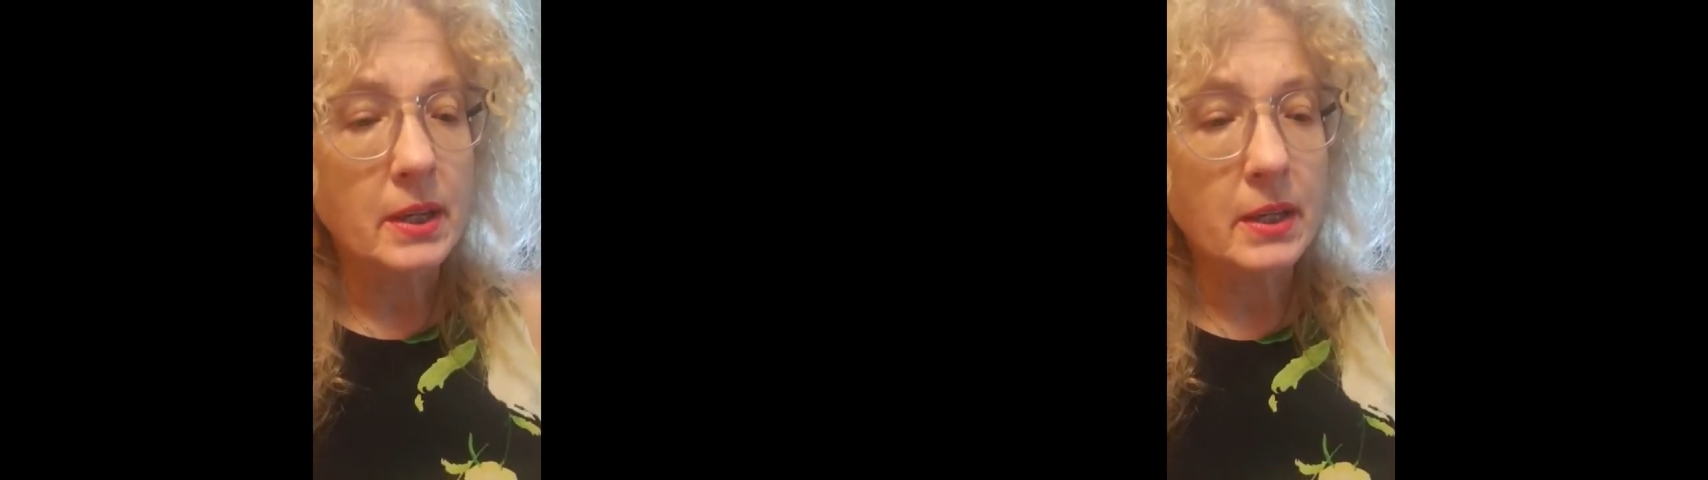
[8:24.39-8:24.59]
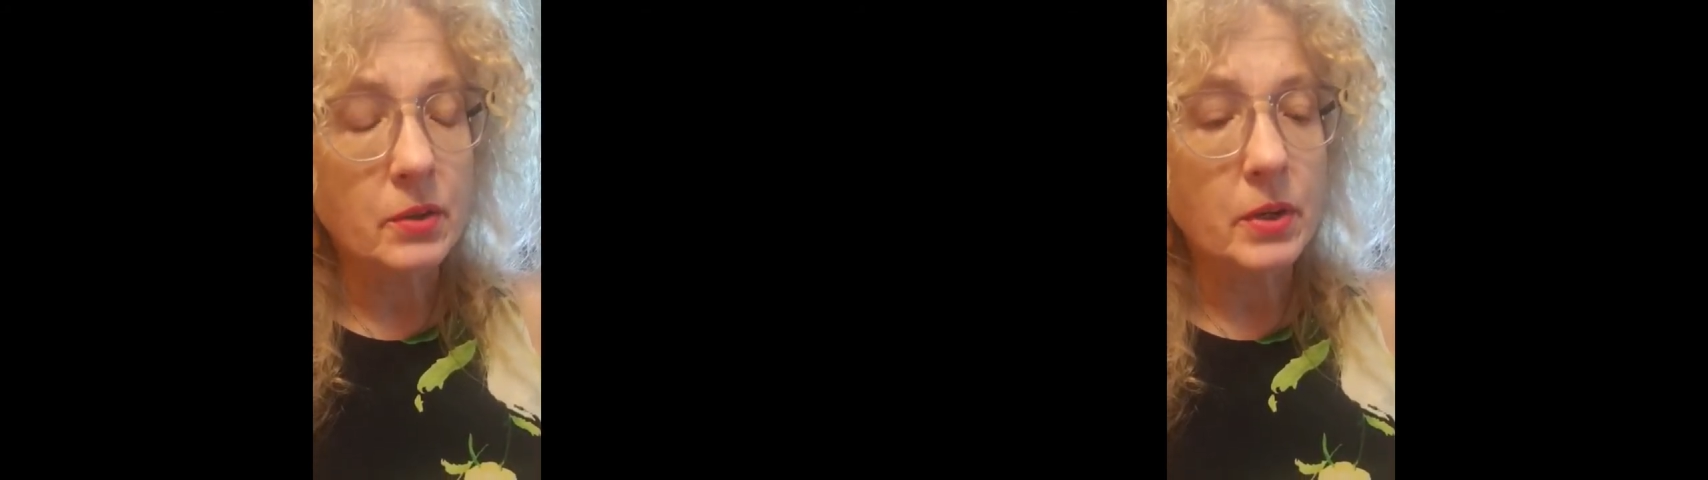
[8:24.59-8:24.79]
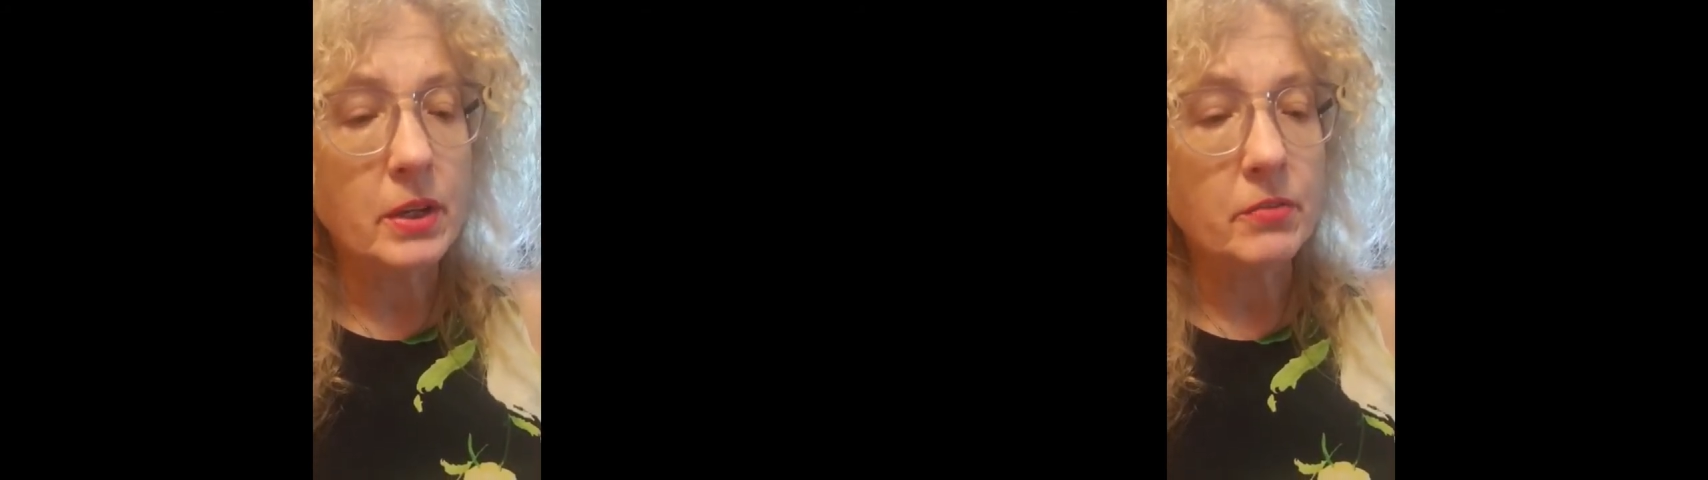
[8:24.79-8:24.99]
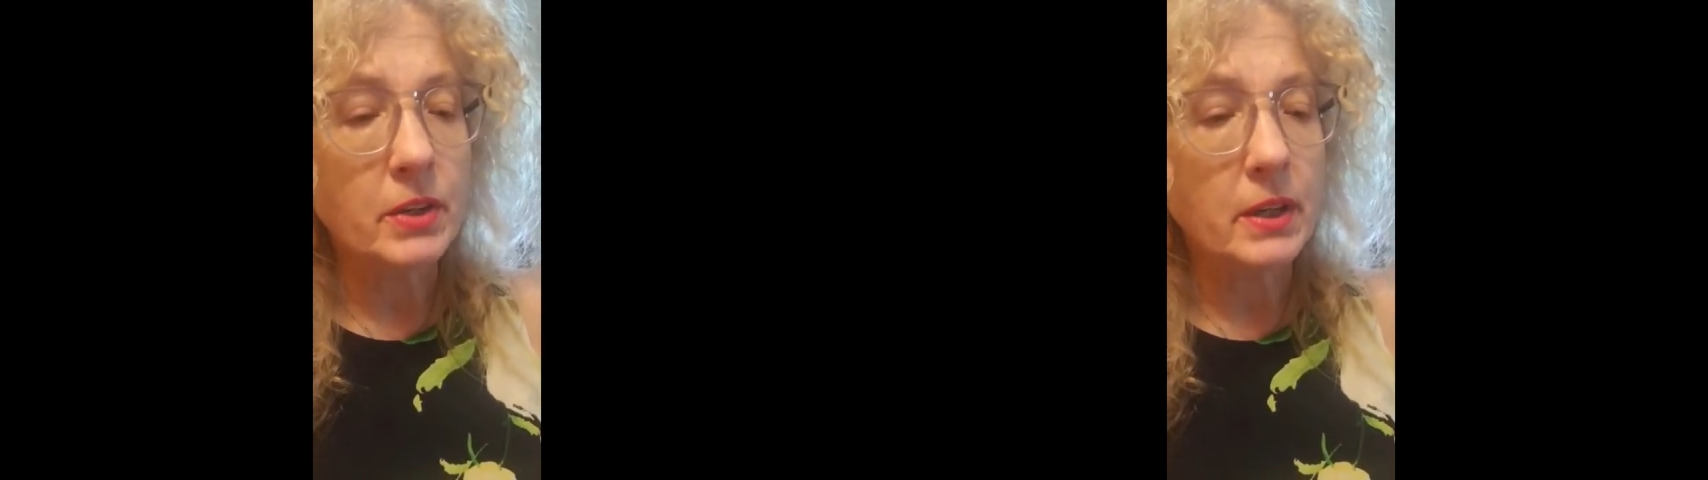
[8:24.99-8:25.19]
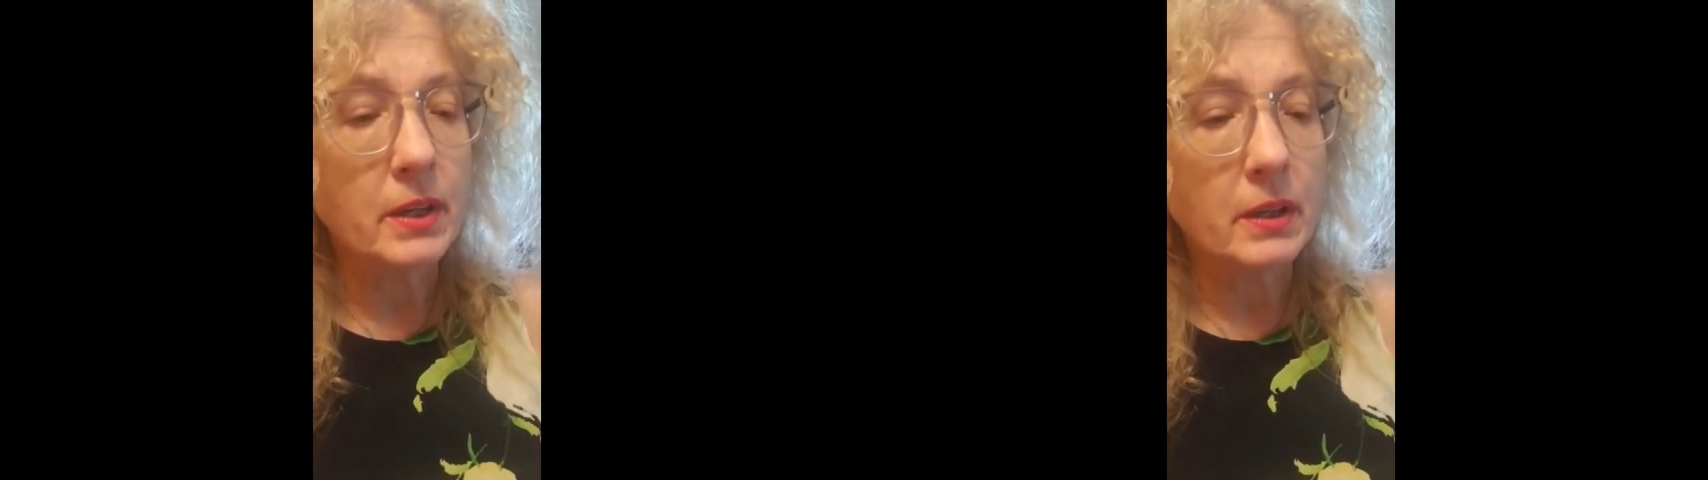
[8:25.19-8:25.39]

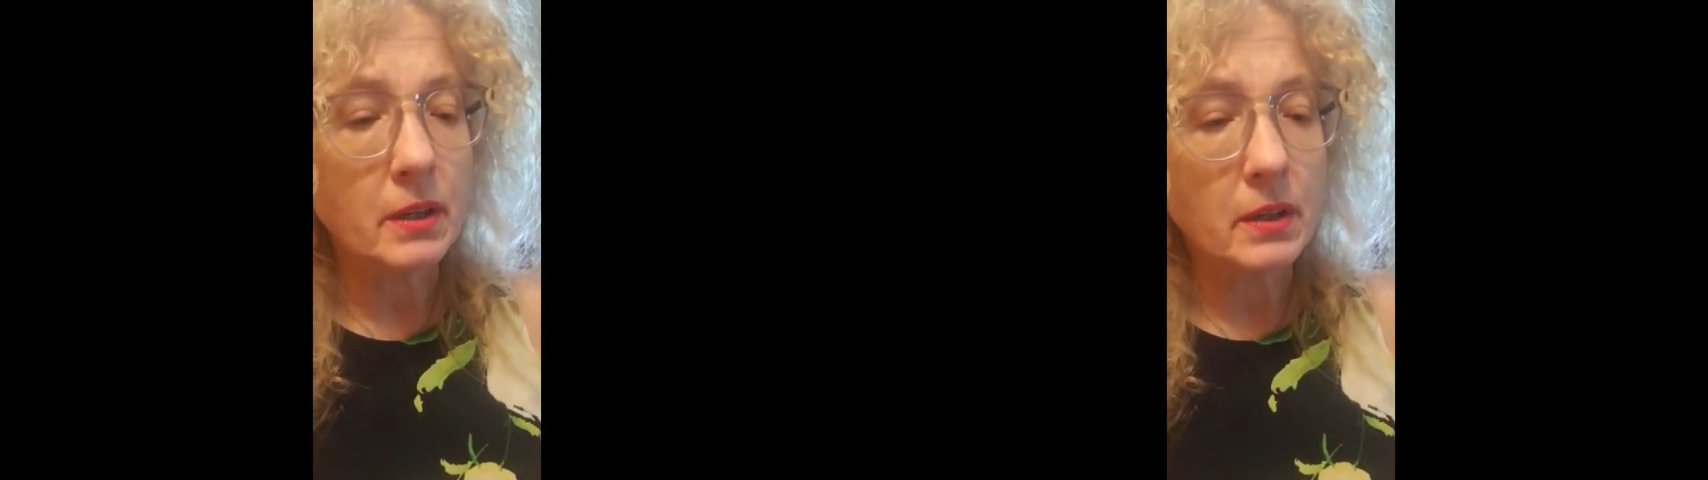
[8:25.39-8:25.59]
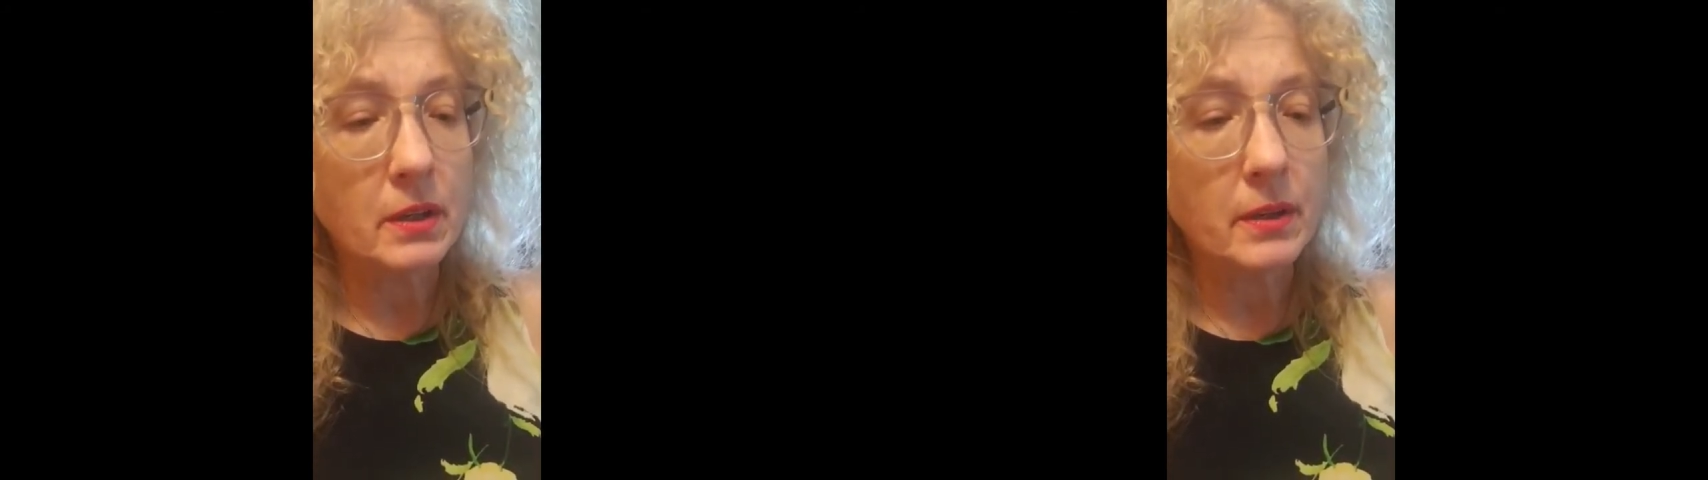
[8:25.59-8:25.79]
engraving